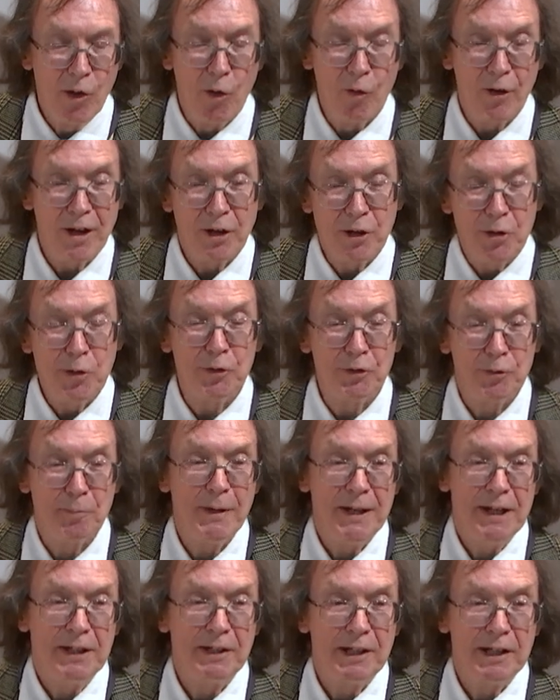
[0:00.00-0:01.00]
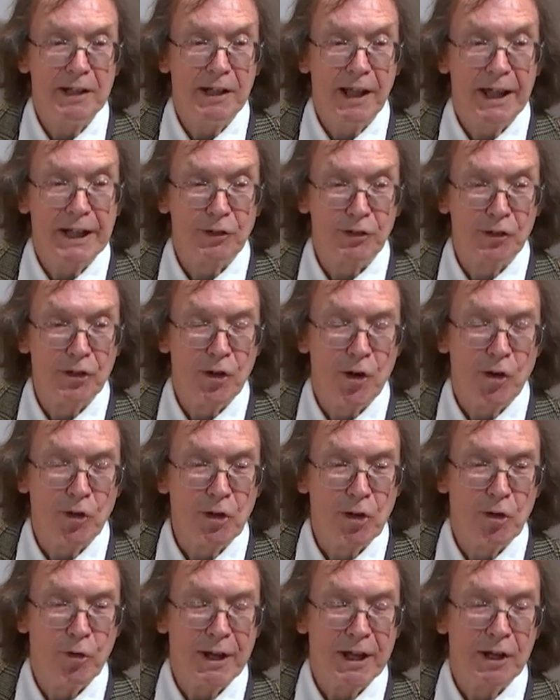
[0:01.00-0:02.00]
or it could mean he liked
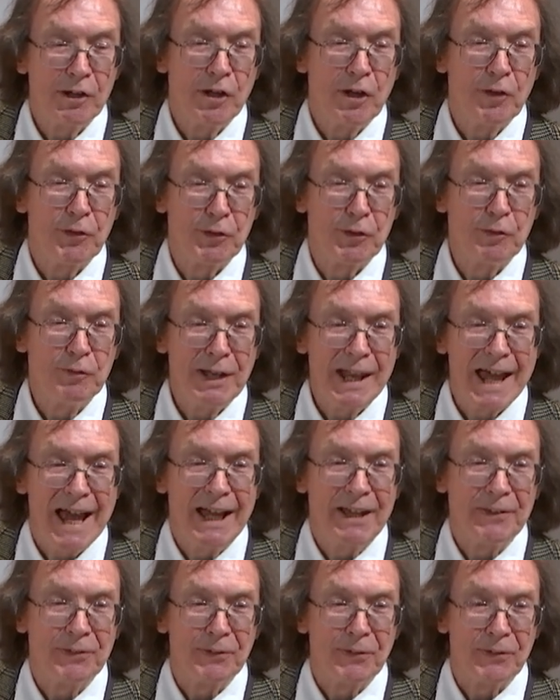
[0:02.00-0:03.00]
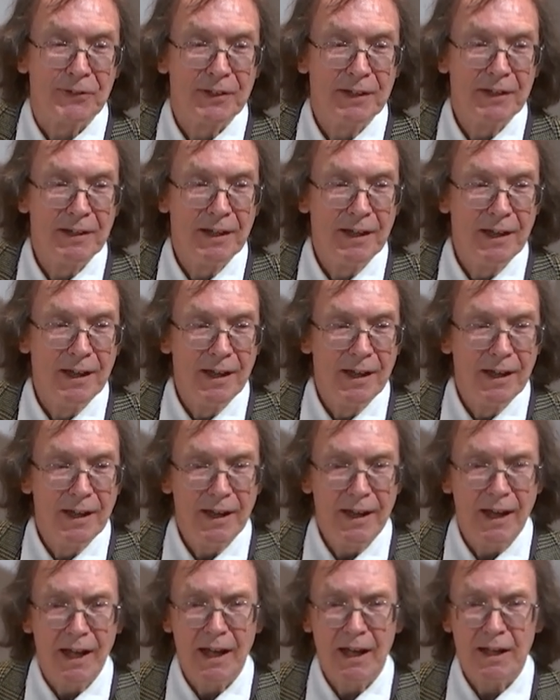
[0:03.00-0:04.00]
conquering lots of lands.
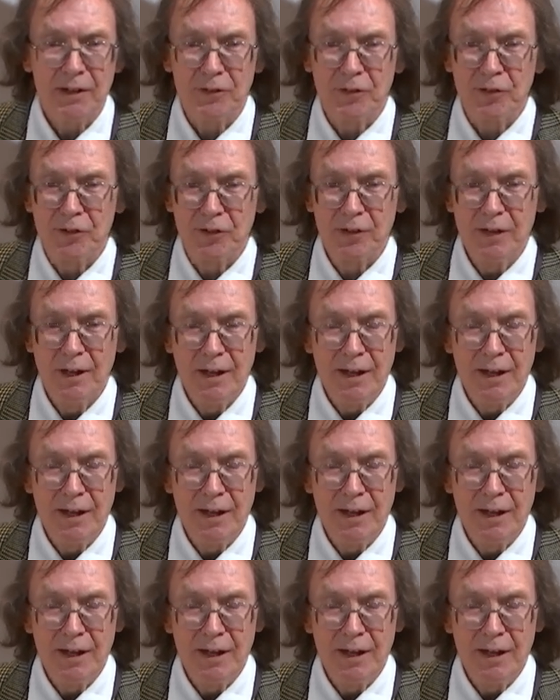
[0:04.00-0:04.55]
And